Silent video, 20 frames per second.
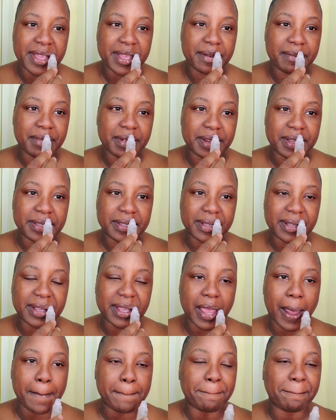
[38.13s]
But it's okay.
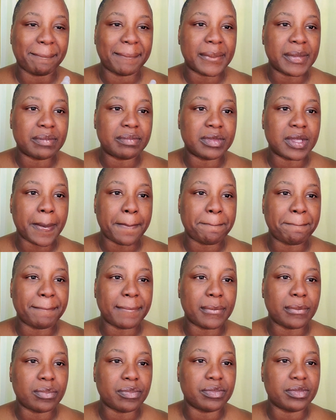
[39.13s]

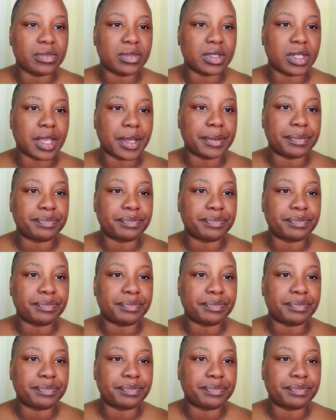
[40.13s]
Okay.